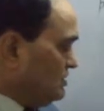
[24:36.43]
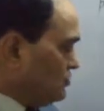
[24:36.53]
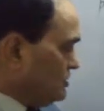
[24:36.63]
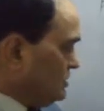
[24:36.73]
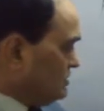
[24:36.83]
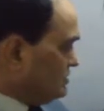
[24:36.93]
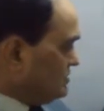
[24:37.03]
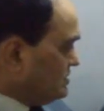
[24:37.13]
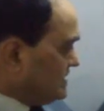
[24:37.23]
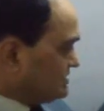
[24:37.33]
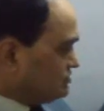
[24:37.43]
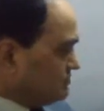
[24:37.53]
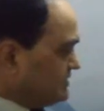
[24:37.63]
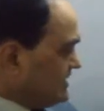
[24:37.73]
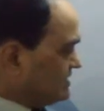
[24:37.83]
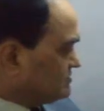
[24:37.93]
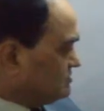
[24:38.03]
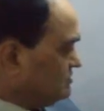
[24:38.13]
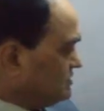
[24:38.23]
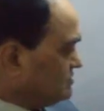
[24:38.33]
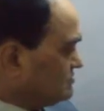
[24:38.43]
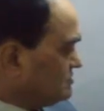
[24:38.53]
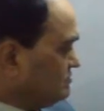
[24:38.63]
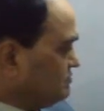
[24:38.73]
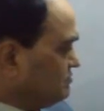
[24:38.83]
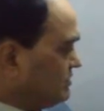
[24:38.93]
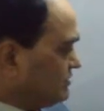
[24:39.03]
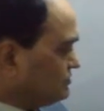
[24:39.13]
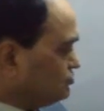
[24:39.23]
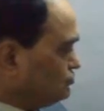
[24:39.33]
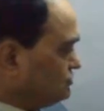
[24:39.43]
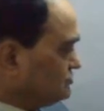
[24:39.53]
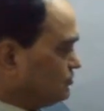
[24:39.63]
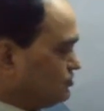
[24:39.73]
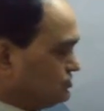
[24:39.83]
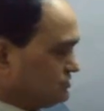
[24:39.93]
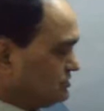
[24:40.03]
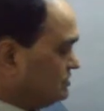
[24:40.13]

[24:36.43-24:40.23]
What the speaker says: Okay, and the axis of x that is passing through this point